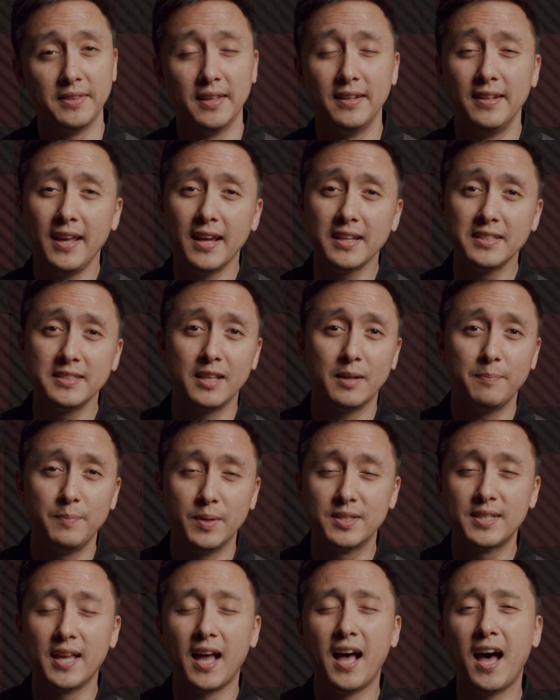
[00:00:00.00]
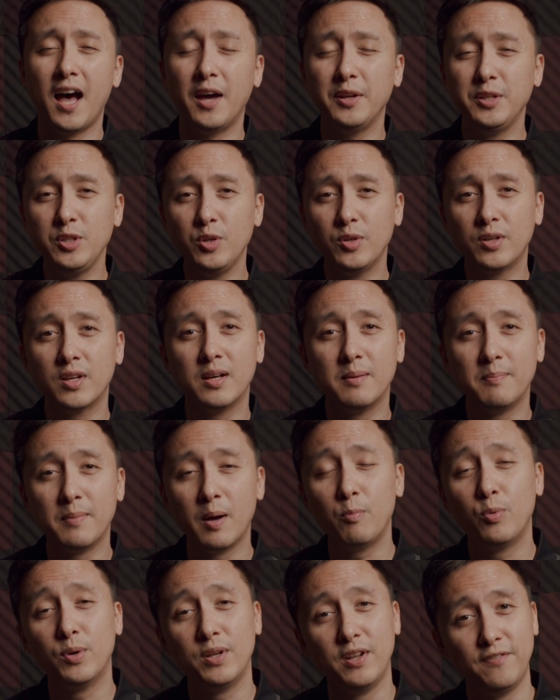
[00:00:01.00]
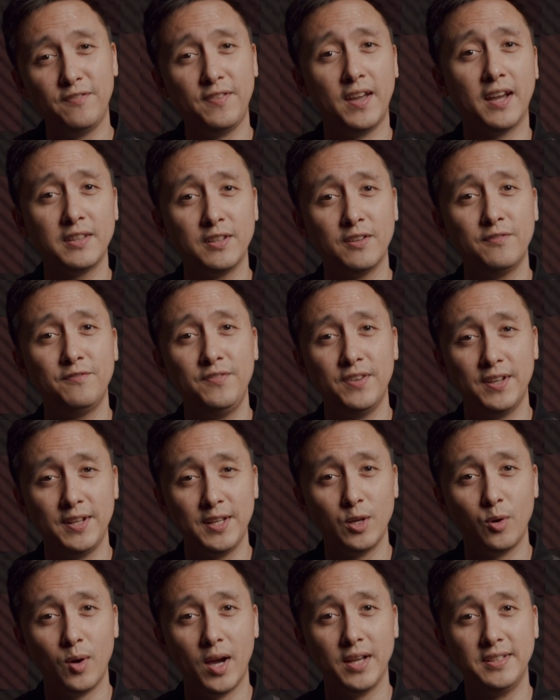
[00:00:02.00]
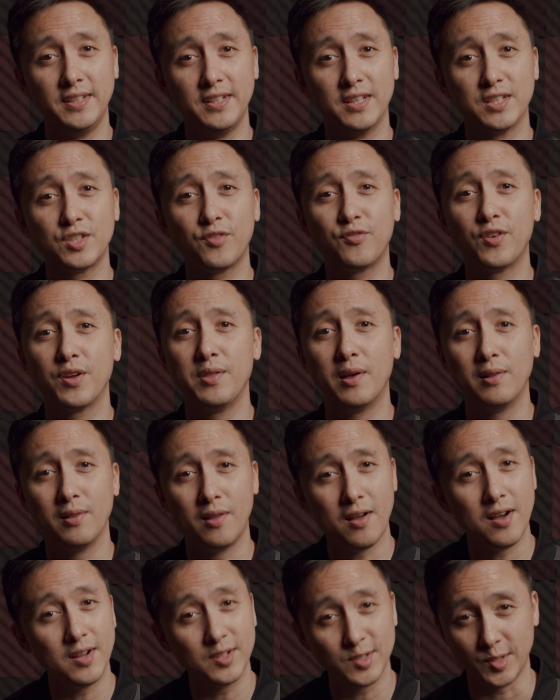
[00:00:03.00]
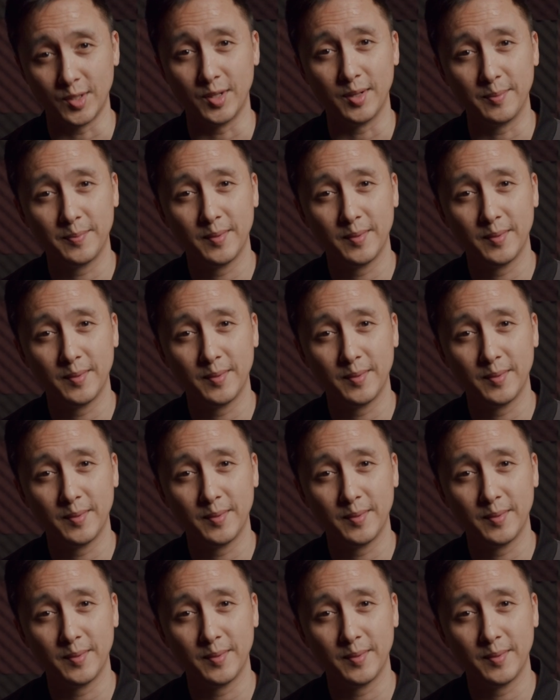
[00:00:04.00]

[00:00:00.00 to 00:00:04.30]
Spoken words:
the next step is how do you come up with effective video ideas for the long term?